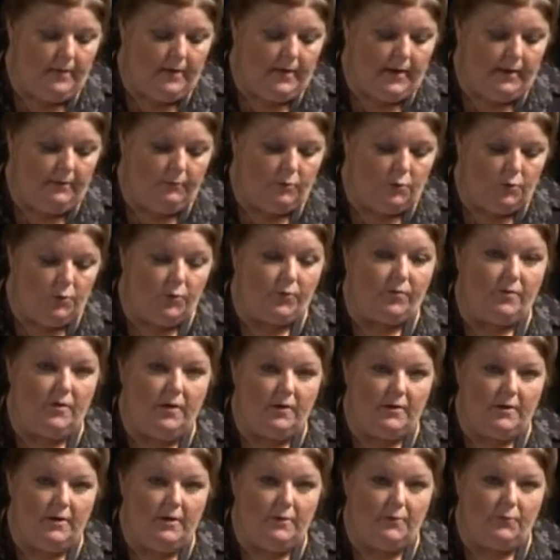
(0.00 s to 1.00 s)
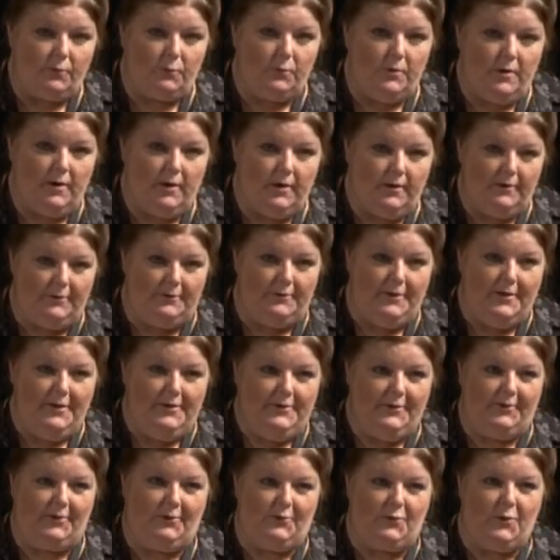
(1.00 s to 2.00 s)
And of course our girls were,
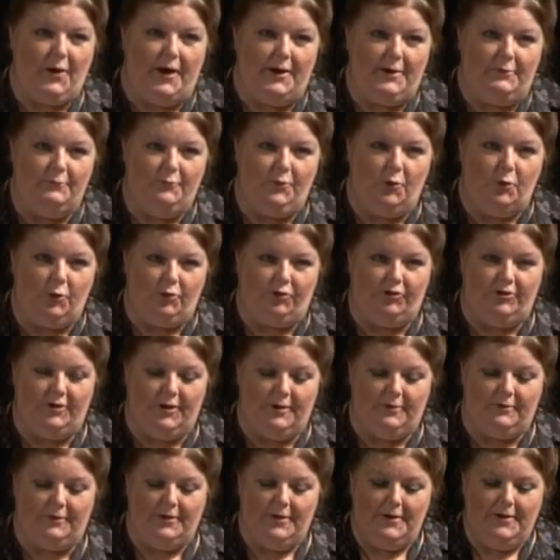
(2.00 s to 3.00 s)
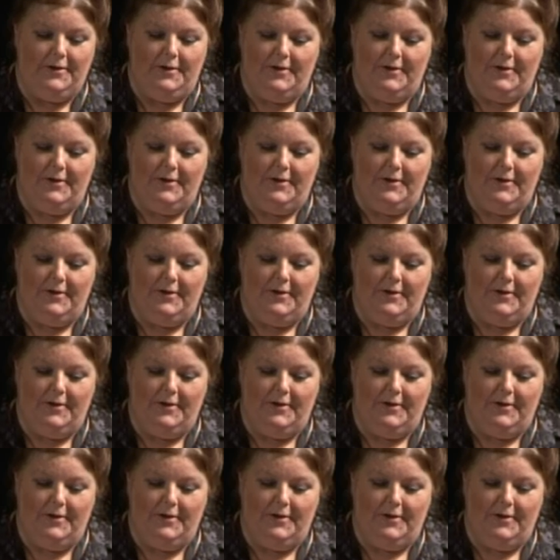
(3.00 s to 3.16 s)
this is quite an unfortunate